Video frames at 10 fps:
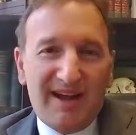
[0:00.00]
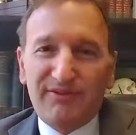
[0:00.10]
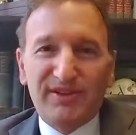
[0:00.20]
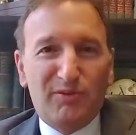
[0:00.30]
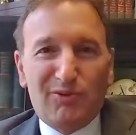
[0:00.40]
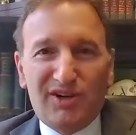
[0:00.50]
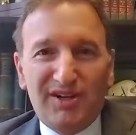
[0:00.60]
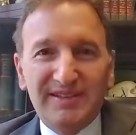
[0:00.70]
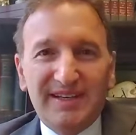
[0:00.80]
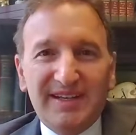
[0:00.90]
traveling the
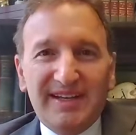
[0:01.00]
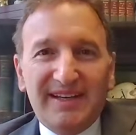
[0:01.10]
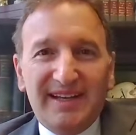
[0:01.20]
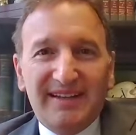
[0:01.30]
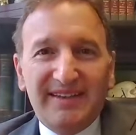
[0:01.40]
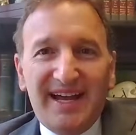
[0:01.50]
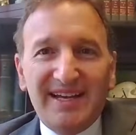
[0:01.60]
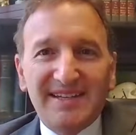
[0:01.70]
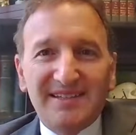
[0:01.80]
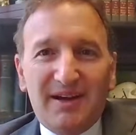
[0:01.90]
world. And
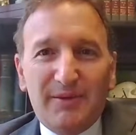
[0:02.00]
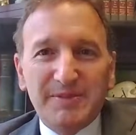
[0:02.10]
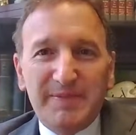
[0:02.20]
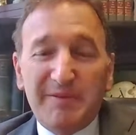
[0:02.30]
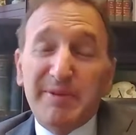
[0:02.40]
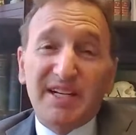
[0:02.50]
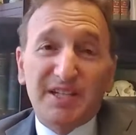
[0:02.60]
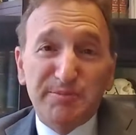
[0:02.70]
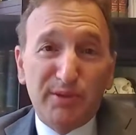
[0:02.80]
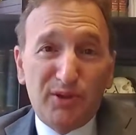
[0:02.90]
that has always been, I've been
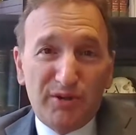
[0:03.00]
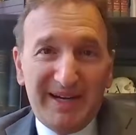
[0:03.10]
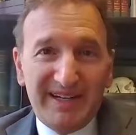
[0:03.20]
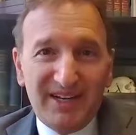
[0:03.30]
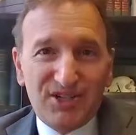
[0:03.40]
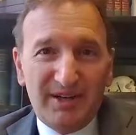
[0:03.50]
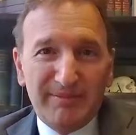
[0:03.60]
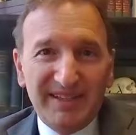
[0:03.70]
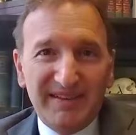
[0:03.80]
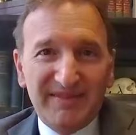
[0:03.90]
an explorer by
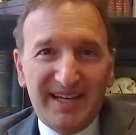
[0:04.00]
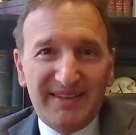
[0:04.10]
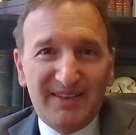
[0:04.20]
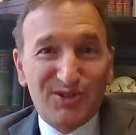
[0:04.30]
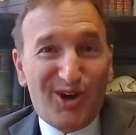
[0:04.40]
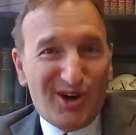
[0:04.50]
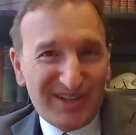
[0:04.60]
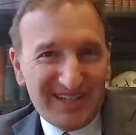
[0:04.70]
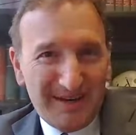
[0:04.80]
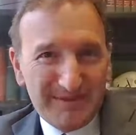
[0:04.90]
nature. I believe that there's
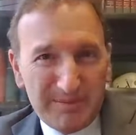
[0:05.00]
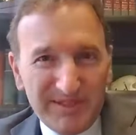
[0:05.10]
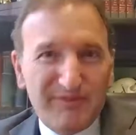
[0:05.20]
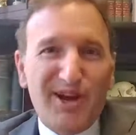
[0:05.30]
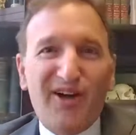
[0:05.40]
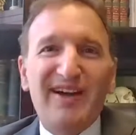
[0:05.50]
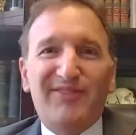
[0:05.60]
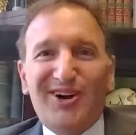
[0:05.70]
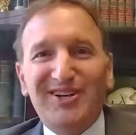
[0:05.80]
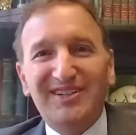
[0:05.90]
archetypes. I believe we all
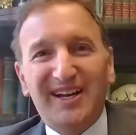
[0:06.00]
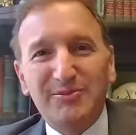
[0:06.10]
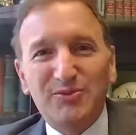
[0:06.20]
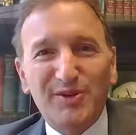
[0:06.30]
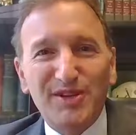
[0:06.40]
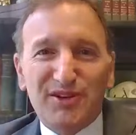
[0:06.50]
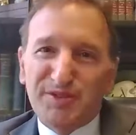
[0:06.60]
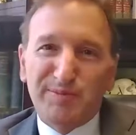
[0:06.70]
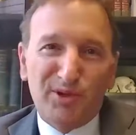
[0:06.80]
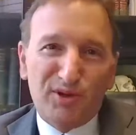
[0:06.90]
have archetypes. We're
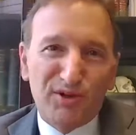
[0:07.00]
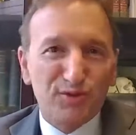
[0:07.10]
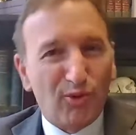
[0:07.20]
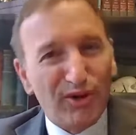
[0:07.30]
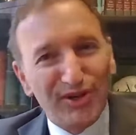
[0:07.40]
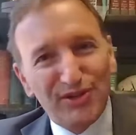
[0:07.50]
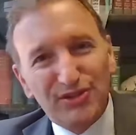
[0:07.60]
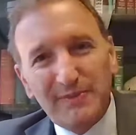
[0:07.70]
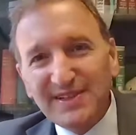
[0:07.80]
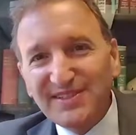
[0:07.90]
either explorers,
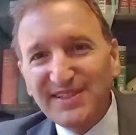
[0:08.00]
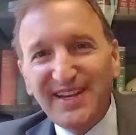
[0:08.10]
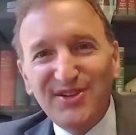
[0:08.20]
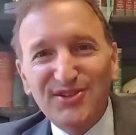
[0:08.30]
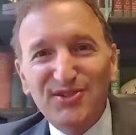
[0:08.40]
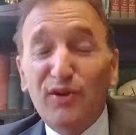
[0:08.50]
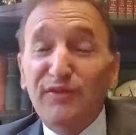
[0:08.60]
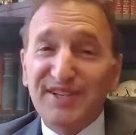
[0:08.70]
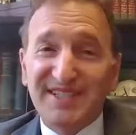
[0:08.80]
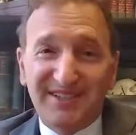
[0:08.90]
warriors, domesticators,
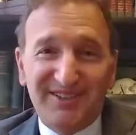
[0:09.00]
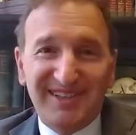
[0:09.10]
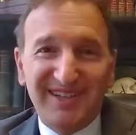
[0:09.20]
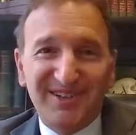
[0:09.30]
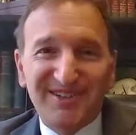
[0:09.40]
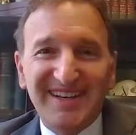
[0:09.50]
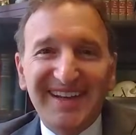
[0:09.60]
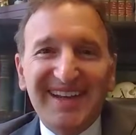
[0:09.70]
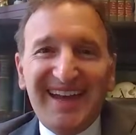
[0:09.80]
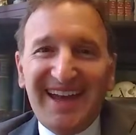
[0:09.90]
or
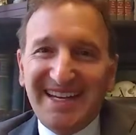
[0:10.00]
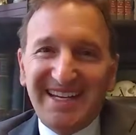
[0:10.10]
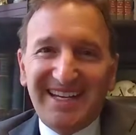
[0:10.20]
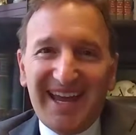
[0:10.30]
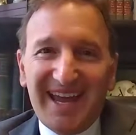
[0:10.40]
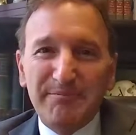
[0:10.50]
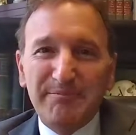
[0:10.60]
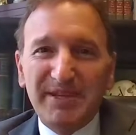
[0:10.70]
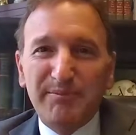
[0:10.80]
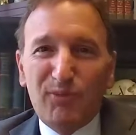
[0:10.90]
facilitators. And you
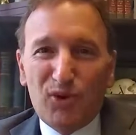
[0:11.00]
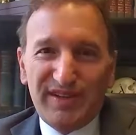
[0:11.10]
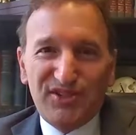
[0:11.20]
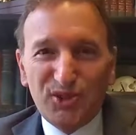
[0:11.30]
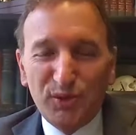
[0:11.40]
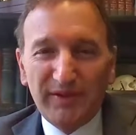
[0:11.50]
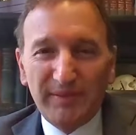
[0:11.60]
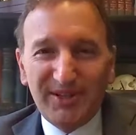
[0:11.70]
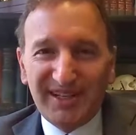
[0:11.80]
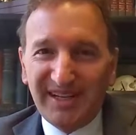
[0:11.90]
can't be more than two
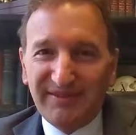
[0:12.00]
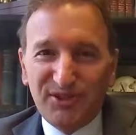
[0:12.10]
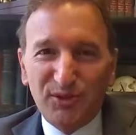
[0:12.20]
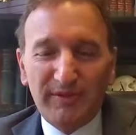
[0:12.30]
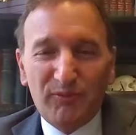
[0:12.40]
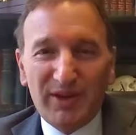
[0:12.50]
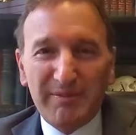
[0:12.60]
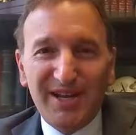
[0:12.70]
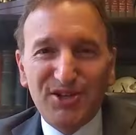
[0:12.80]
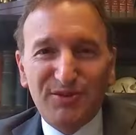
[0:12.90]
of them. You can have two of them,
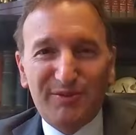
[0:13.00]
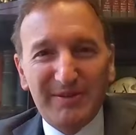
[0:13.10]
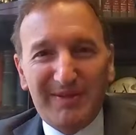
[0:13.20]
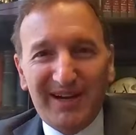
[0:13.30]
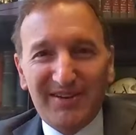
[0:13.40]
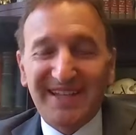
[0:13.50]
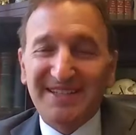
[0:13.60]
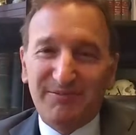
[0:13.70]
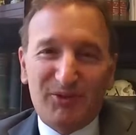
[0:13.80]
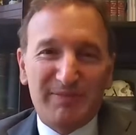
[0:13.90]
one a major, one a minor.
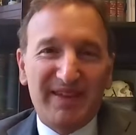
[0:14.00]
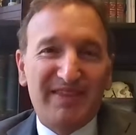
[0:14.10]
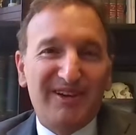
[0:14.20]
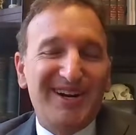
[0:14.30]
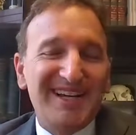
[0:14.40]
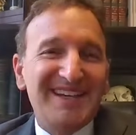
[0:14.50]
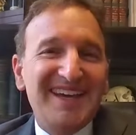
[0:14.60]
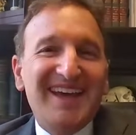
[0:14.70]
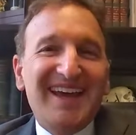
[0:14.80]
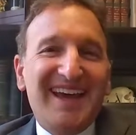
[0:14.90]
That's one of my theories.